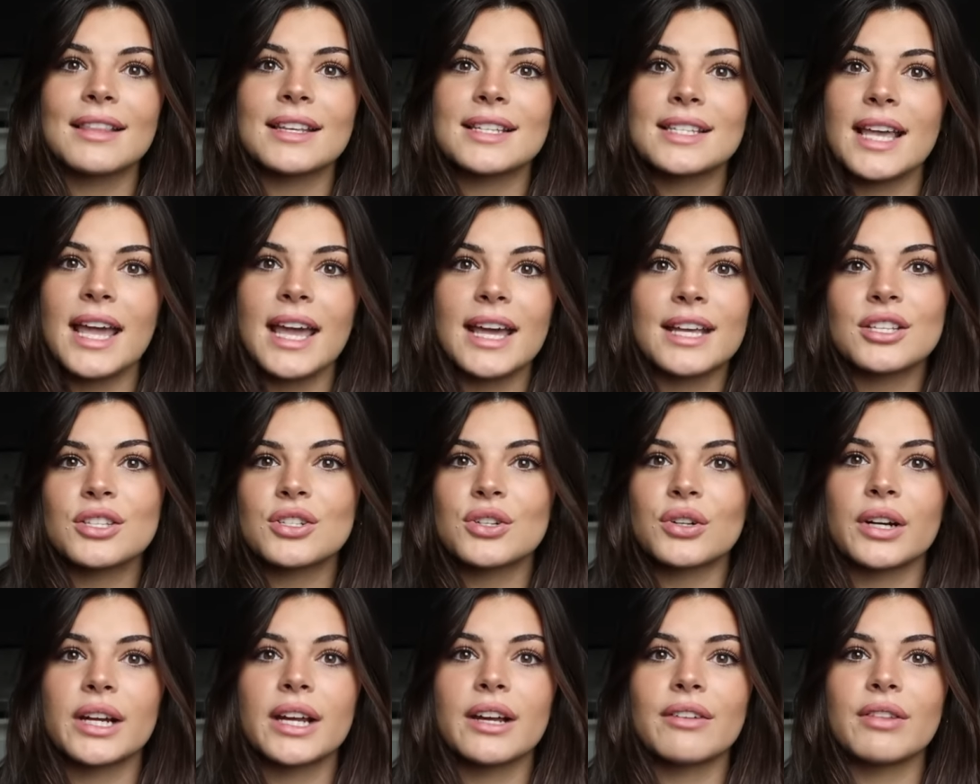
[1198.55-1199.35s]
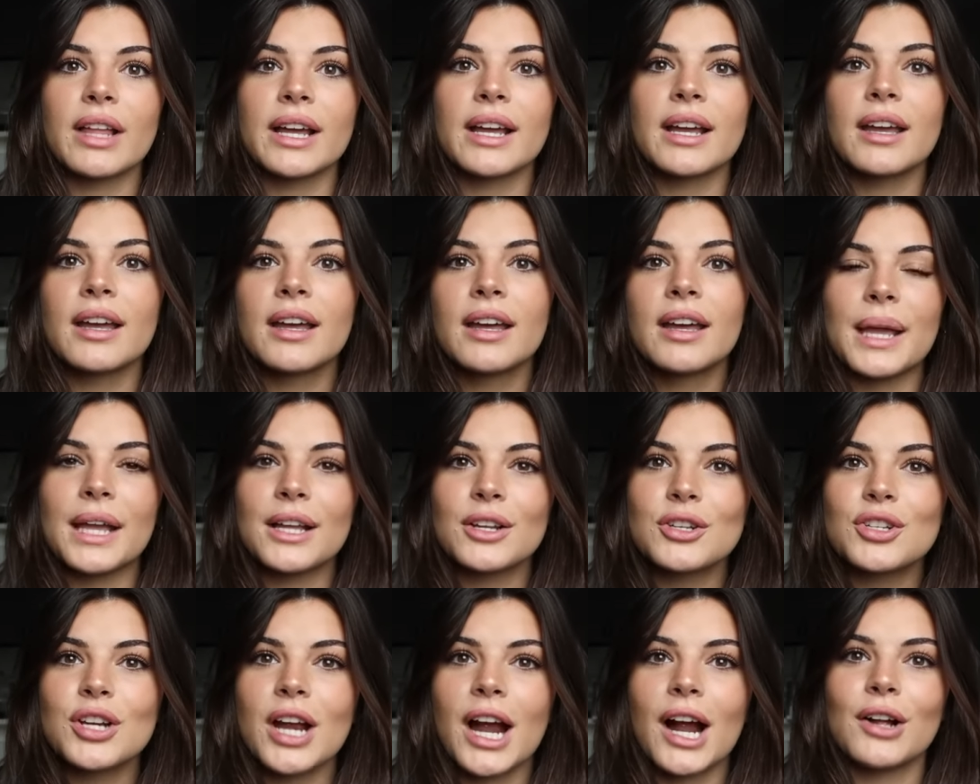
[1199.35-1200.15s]
this history of like
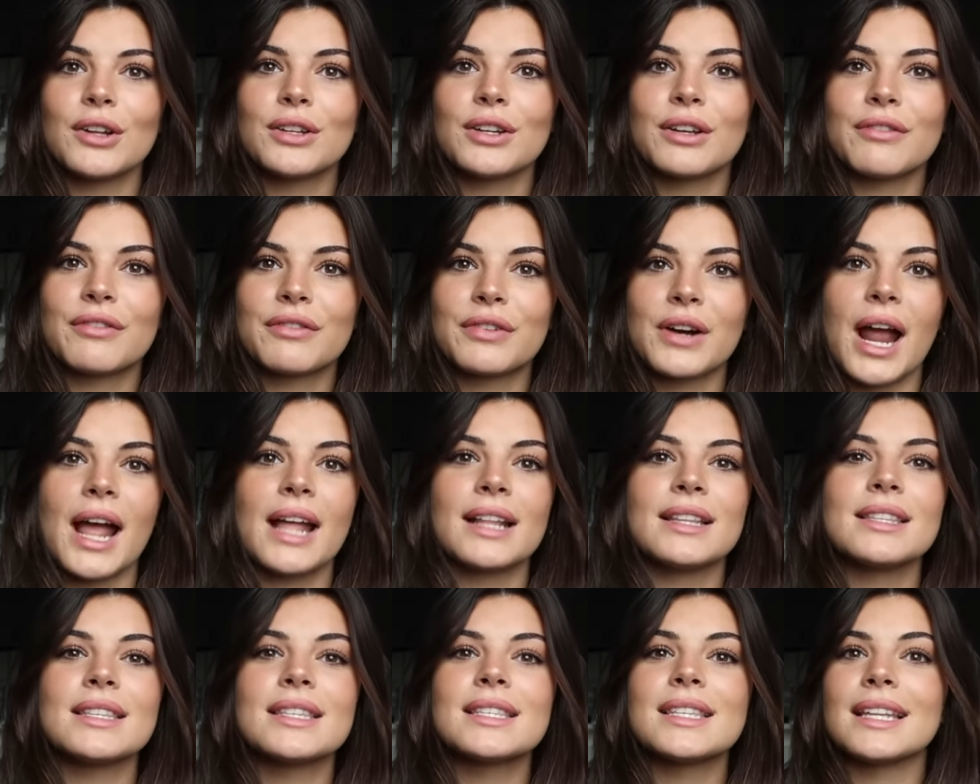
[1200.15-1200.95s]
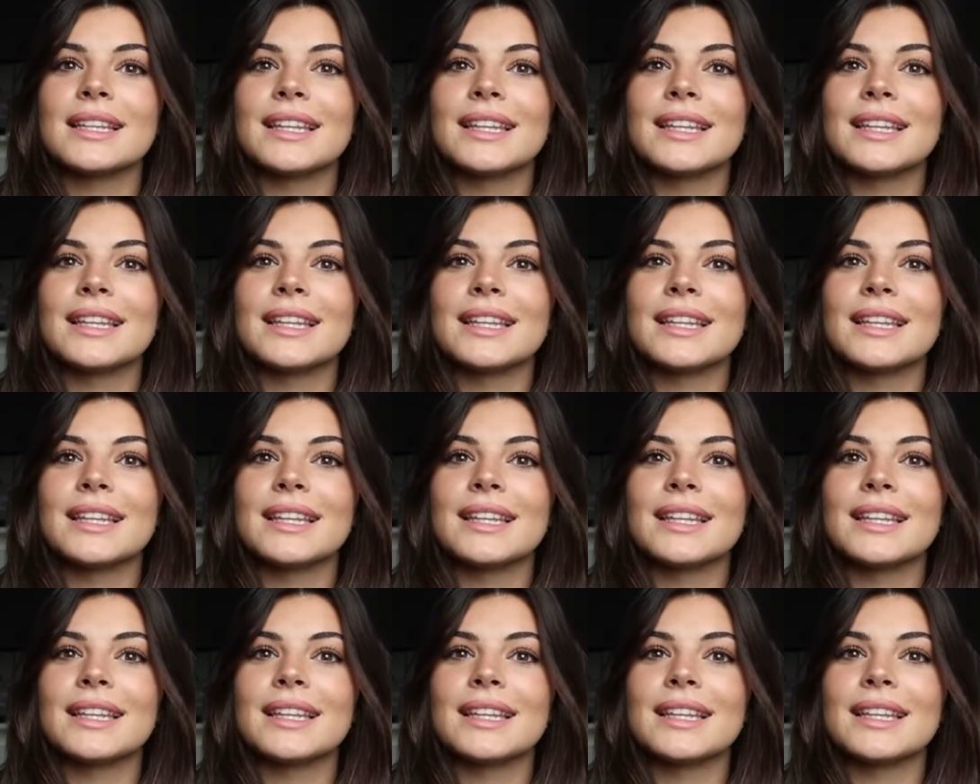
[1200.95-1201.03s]
being childhood friends